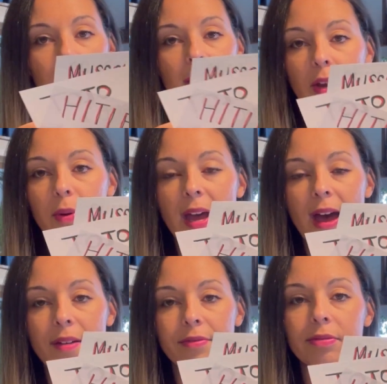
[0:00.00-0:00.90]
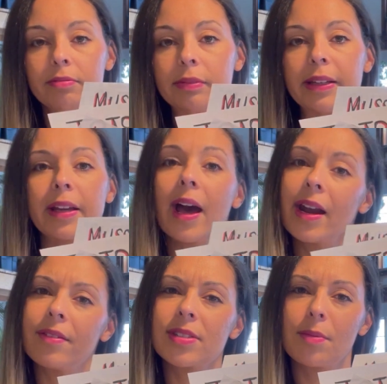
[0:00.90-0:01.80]
like we have and kind
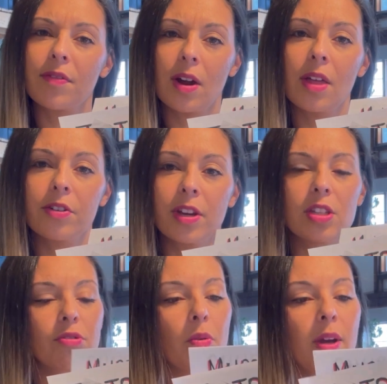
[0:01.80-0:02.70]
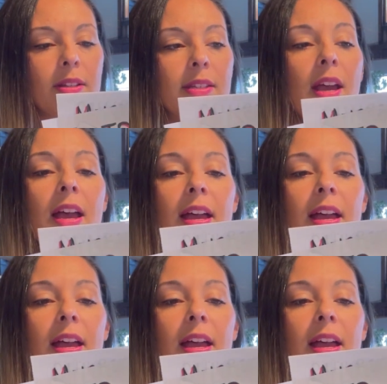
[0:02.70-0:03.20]
of some of our other history ones.